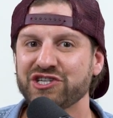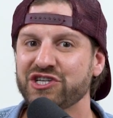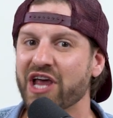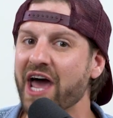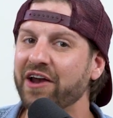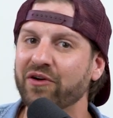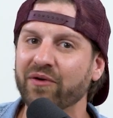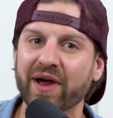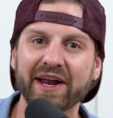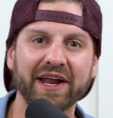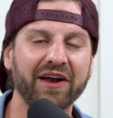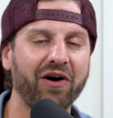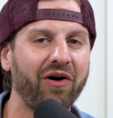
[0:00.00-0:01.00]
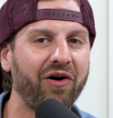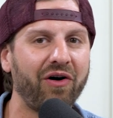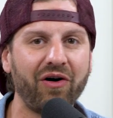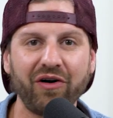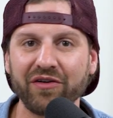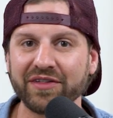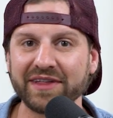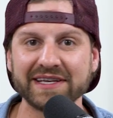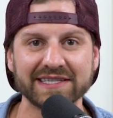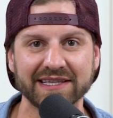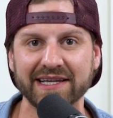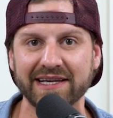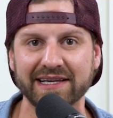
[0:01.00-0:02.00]
generating all
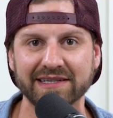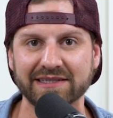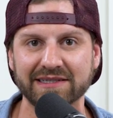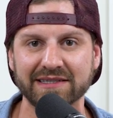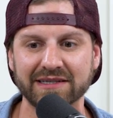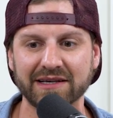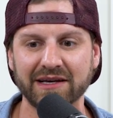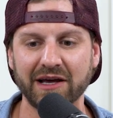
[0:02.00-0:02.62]
these leads.